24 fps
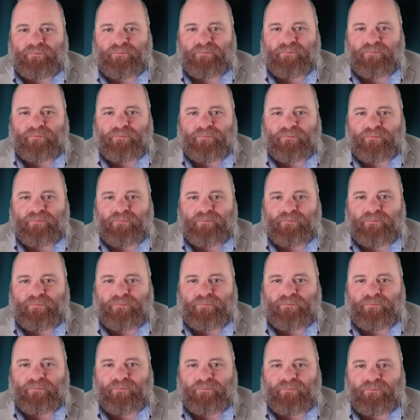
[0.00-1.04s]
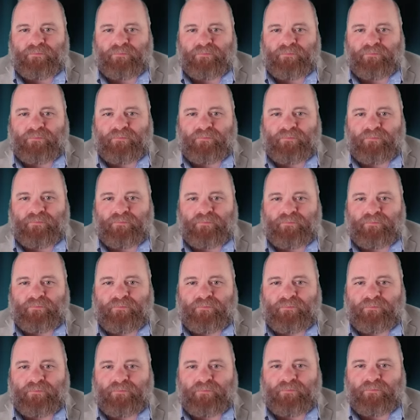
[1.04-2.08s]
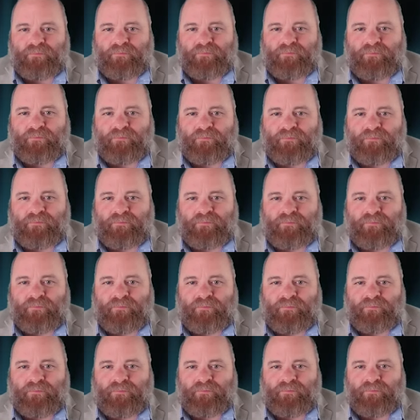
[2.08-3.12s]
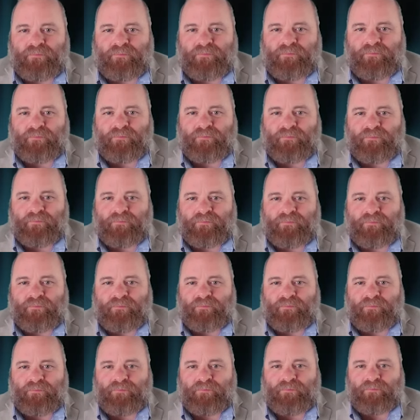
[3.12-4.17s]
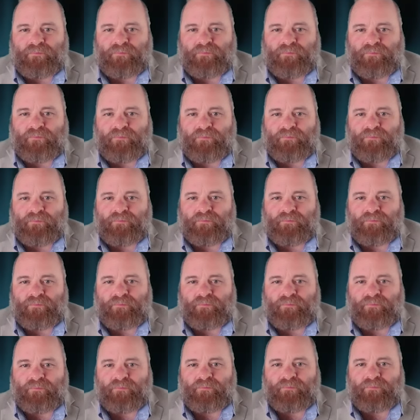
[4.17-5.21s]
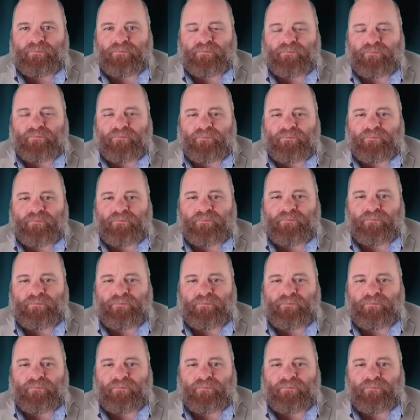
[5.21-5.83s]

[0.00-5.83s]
This person isn't speaking.